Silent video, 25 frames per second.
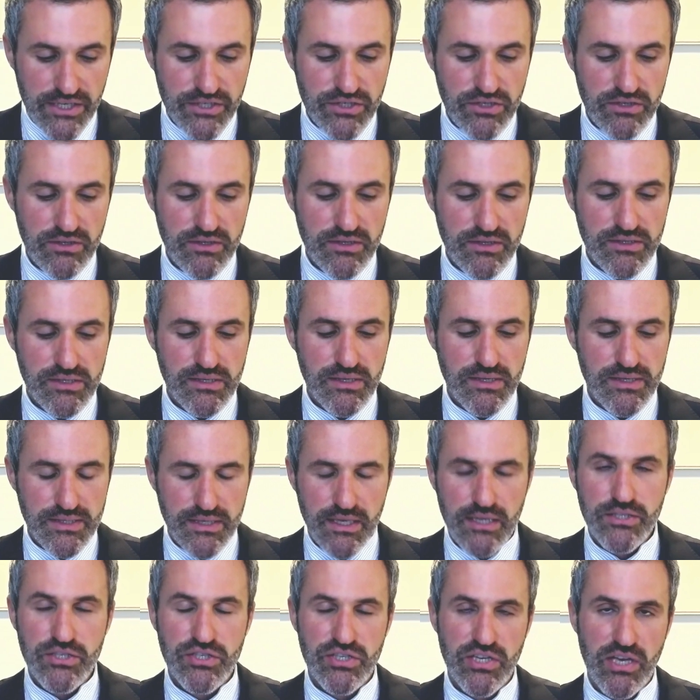
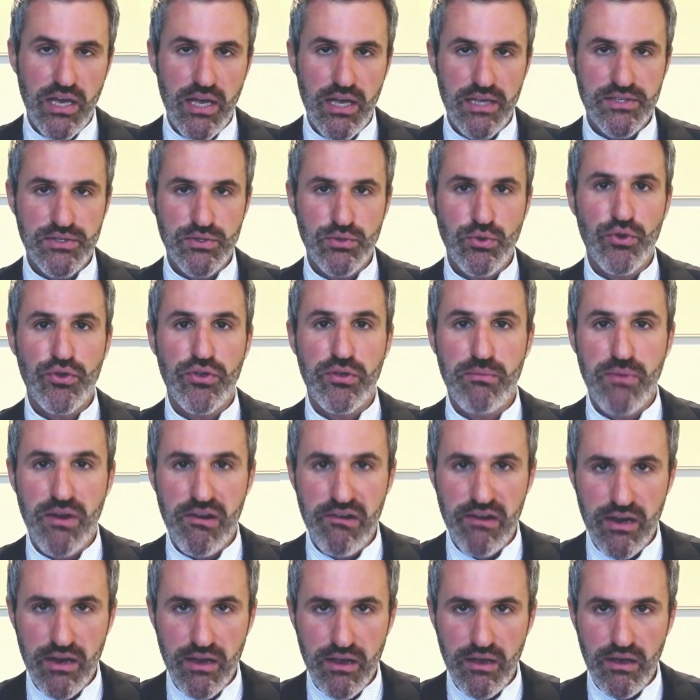Regions such as
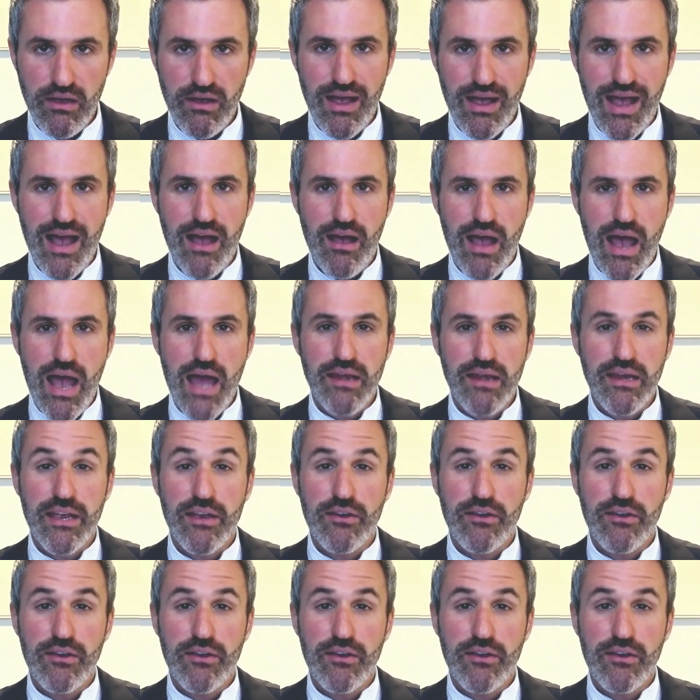North America